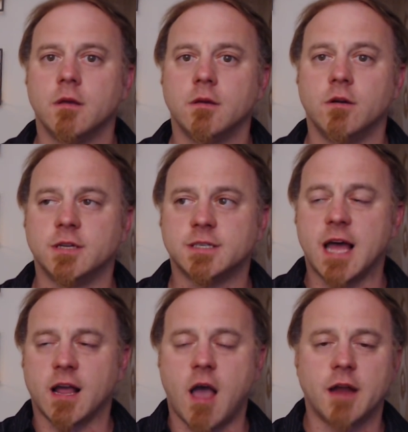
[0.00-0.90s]
You're just
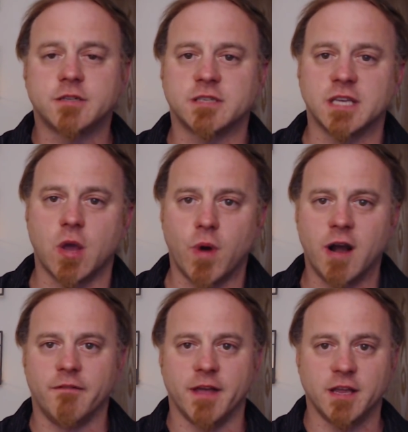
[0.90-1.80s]
not consciously aware
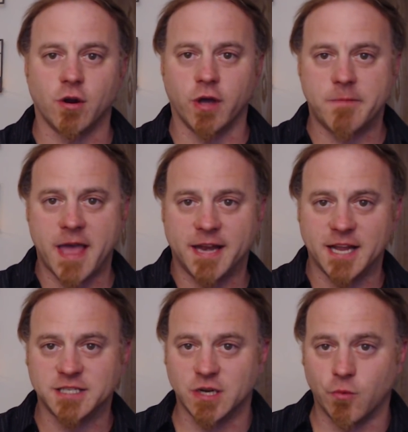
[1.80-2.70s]
of it. You can only pay
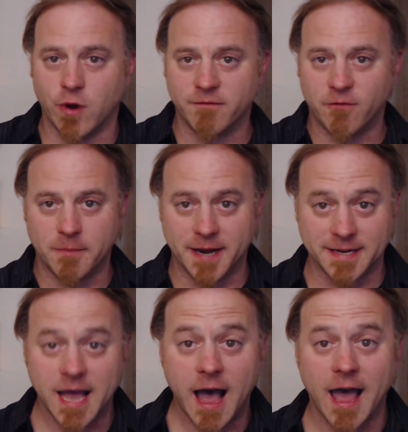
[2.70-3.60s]
attention to one form at a
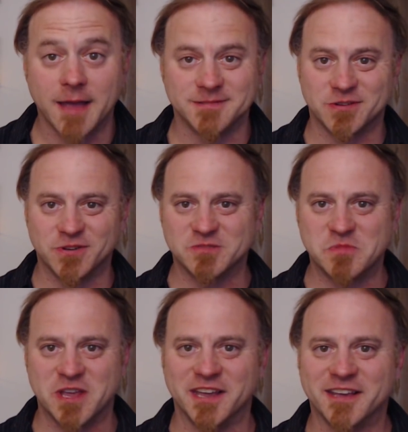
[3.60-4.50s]
time, so to
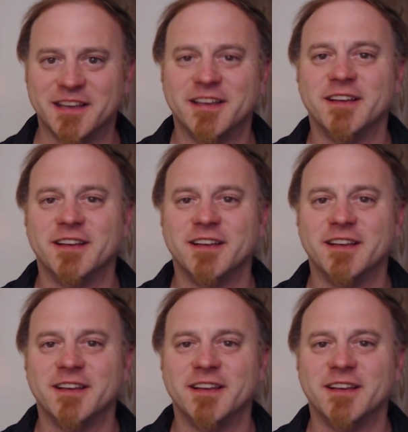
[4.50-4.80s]
speak.